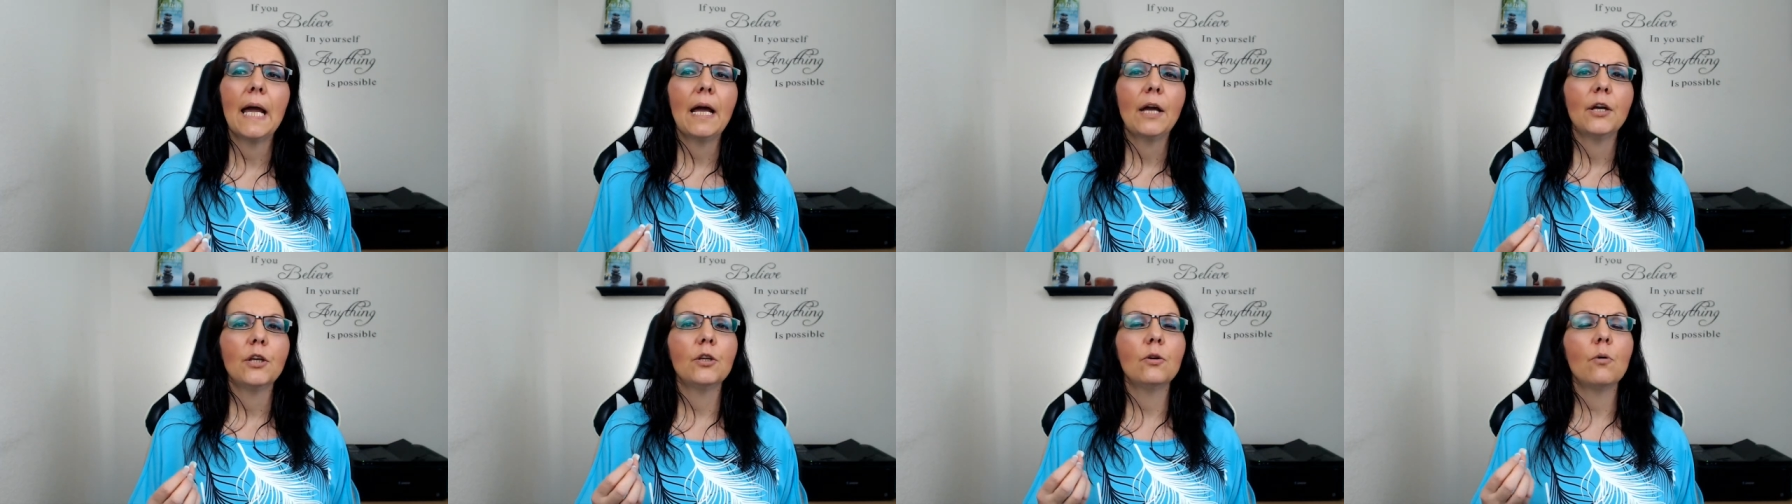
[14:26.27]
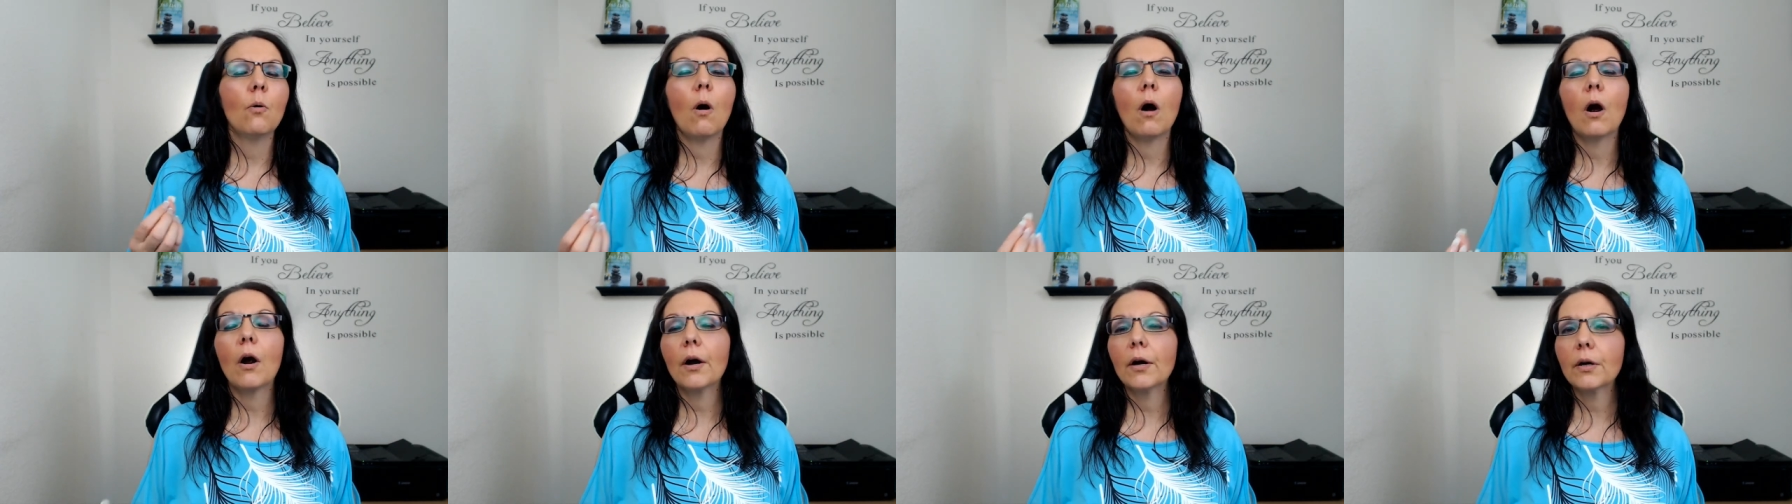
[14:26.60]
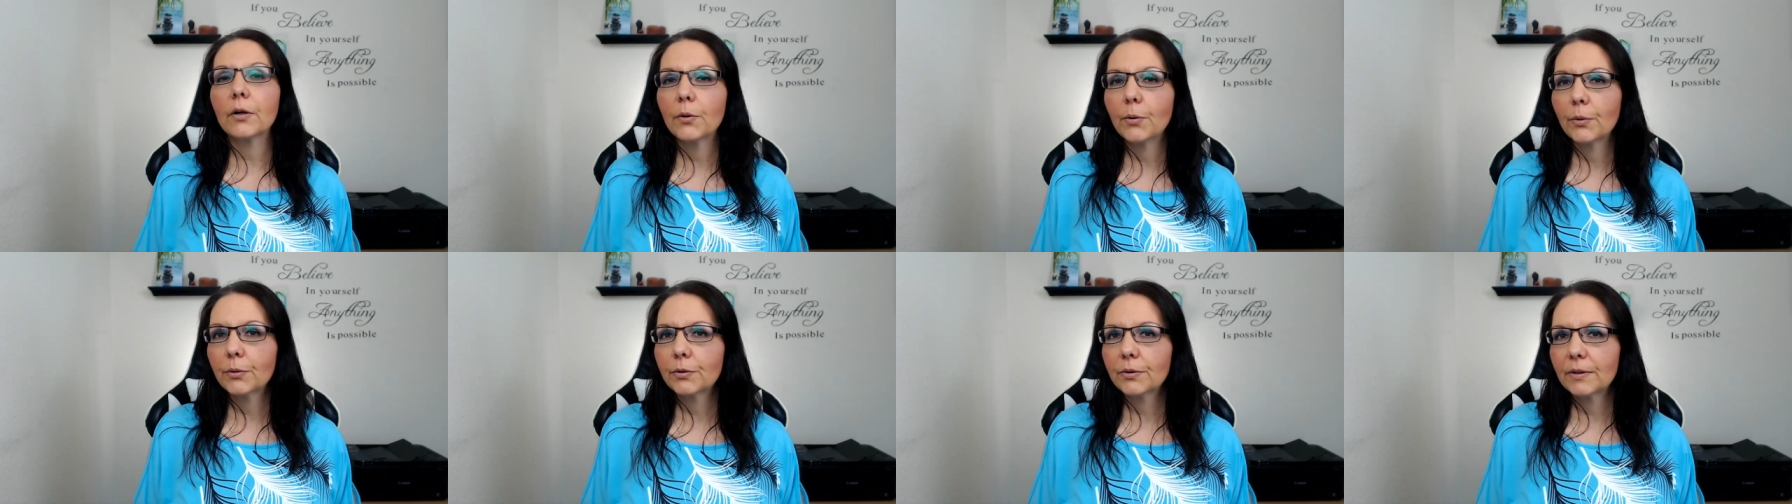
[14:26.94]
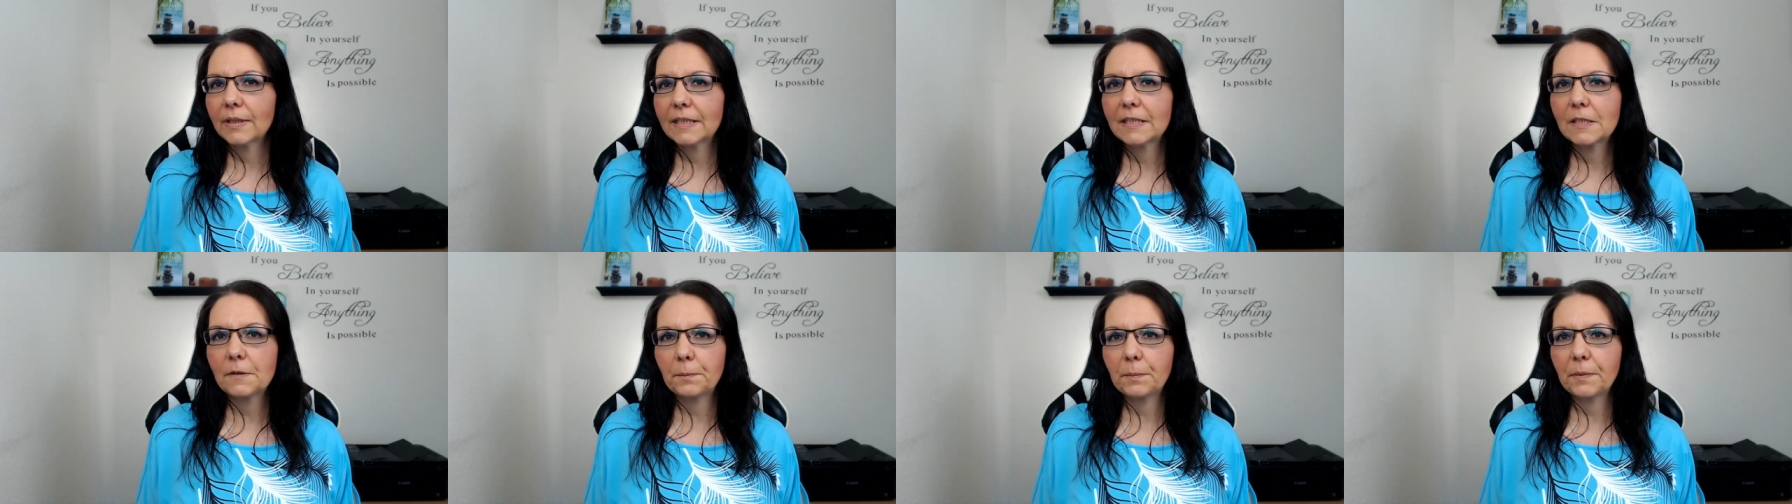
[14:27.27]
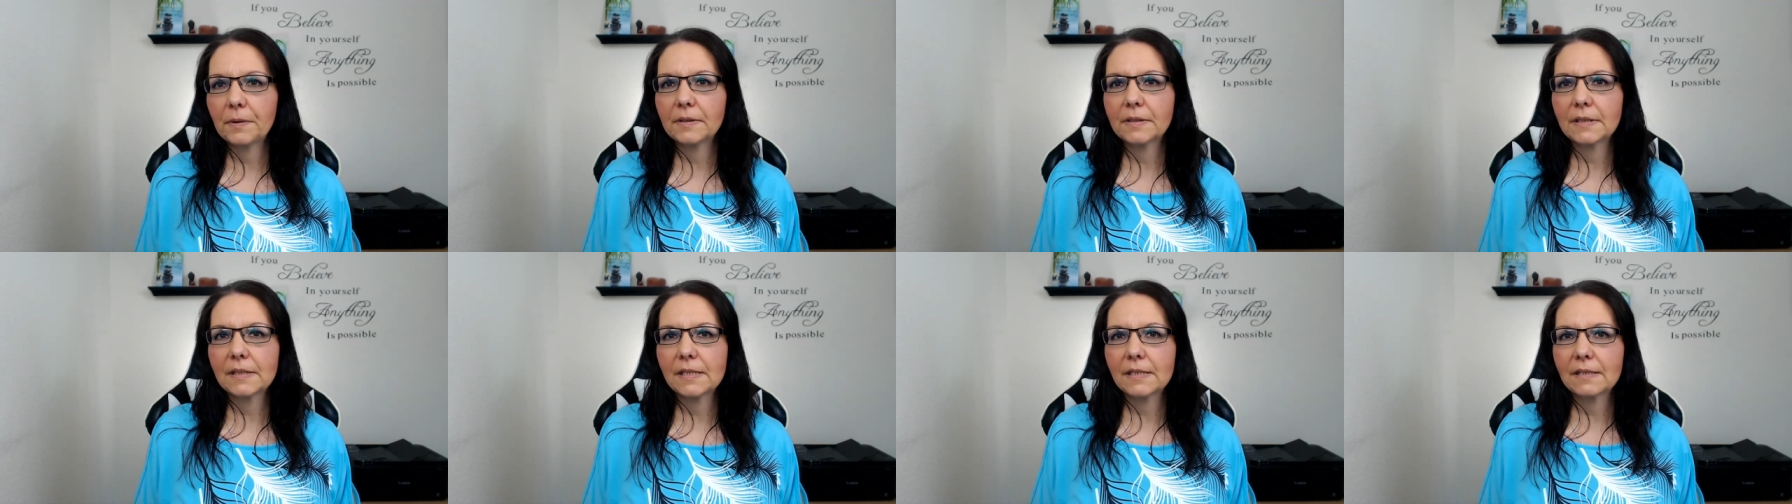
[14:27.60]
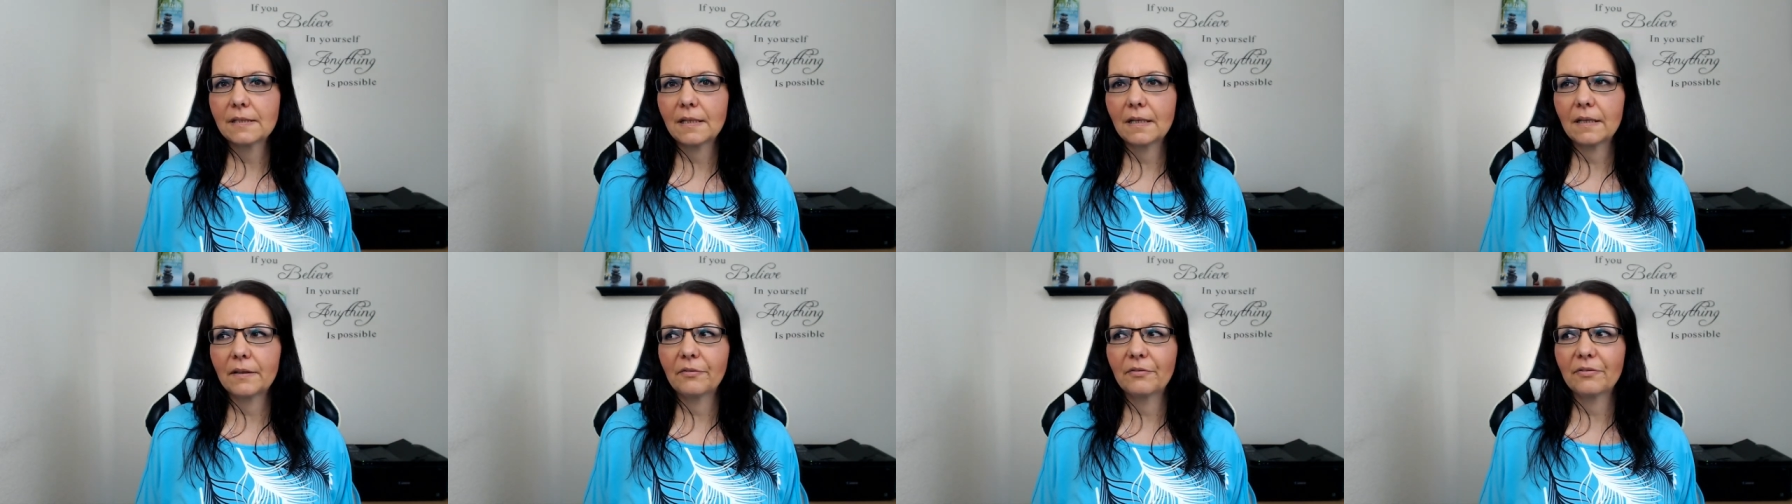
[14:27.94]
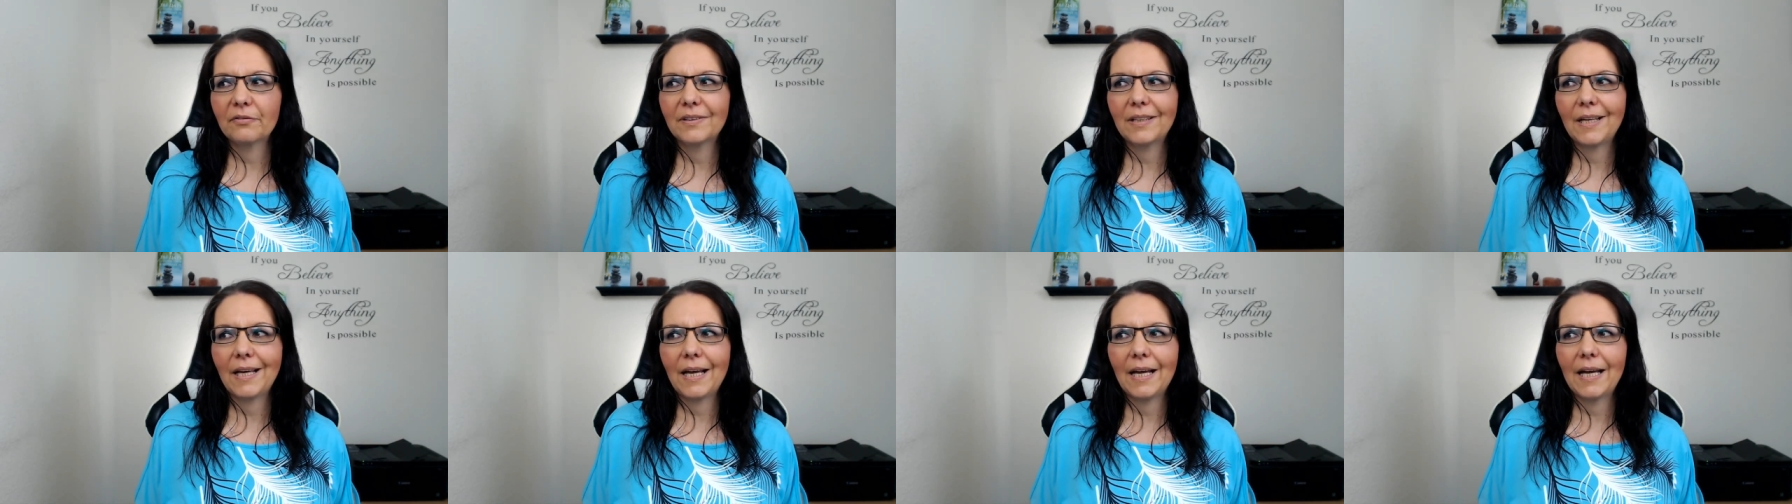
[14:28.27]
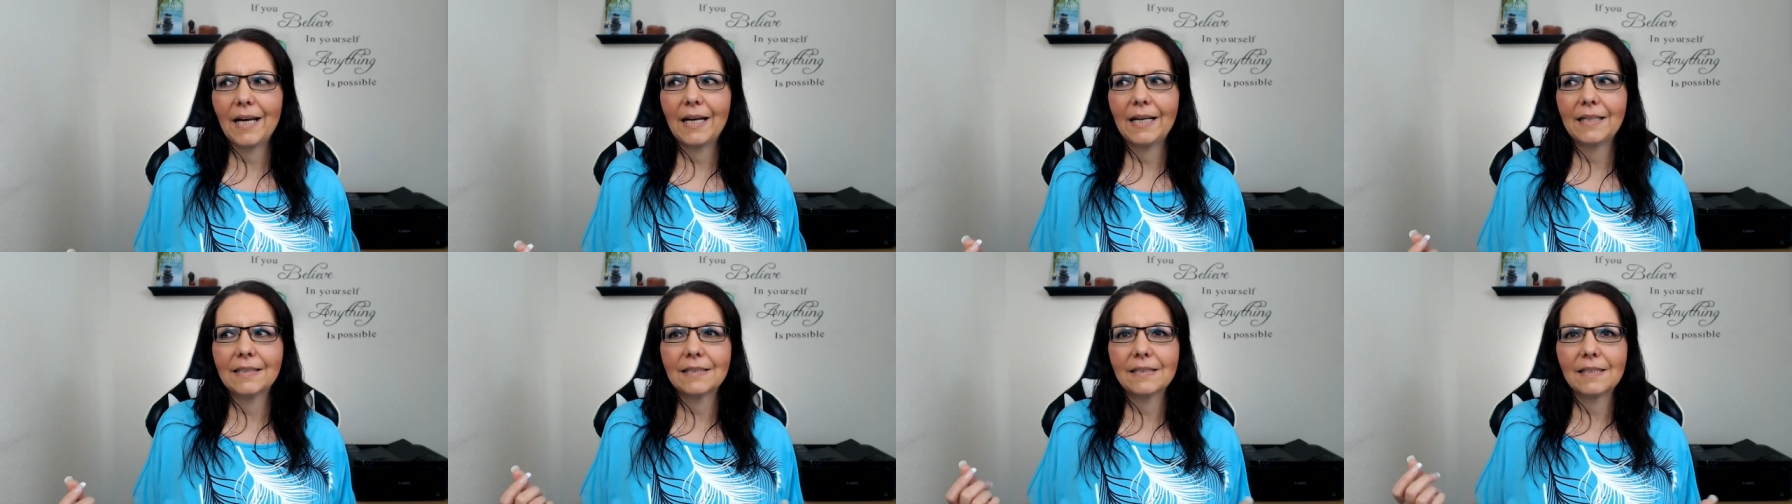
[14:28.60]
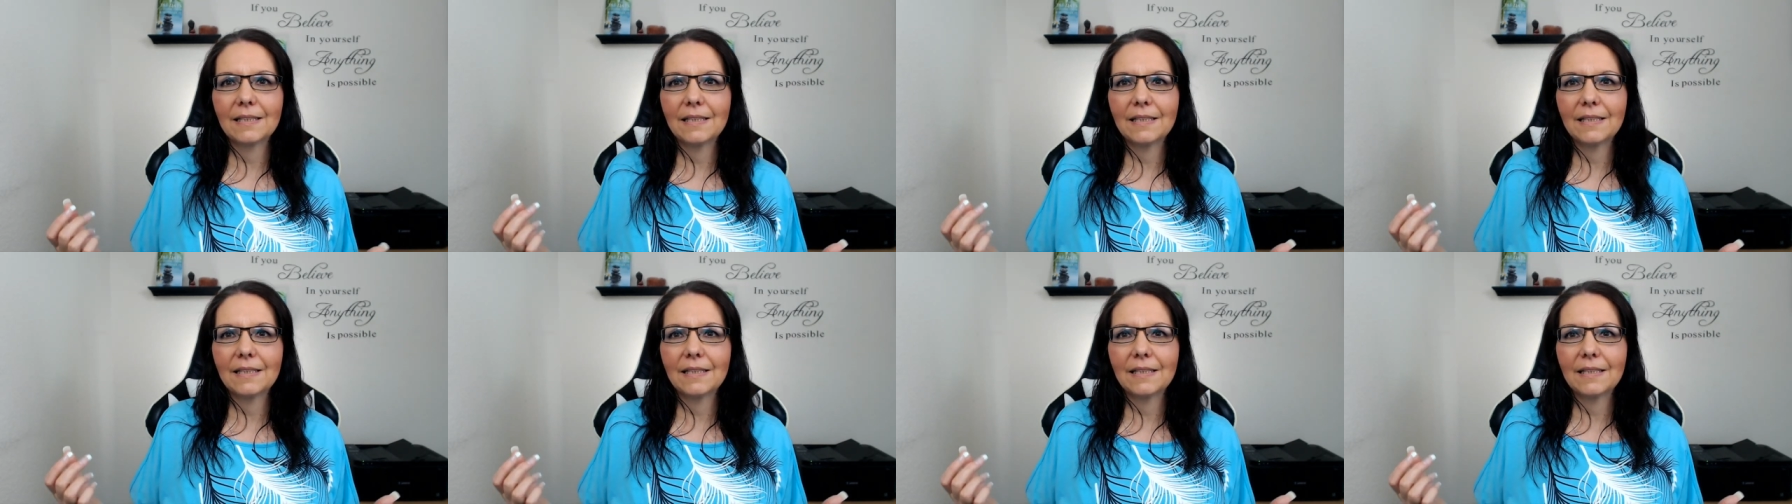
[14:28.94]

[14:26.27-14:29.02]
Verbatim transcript: you are going to experience stuff that